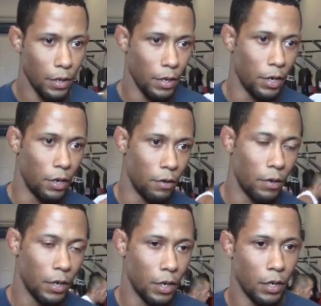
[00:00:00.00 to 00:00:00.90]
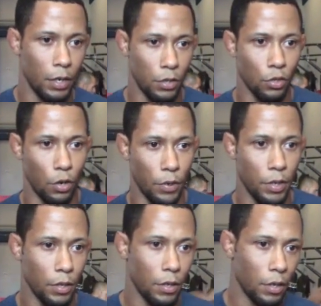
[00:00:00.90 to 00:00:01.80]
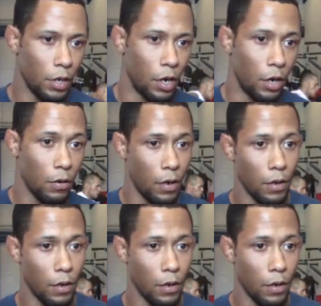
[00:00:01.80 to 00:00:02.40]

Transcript: you know, uh, and he told me, you know,